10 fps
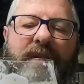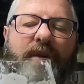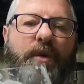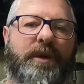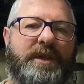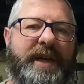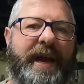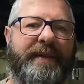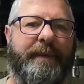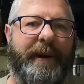the older it's
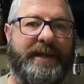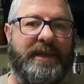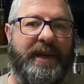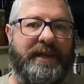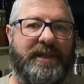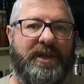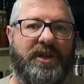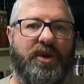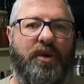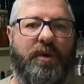getting, the better it is.
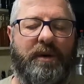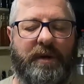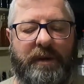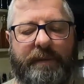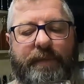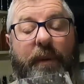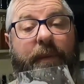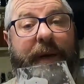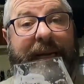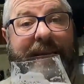So
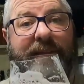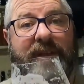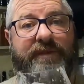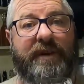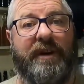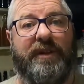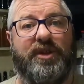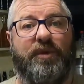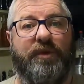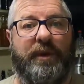probably leave this for another
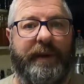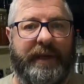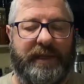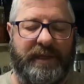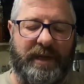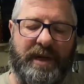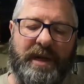2-3 weeks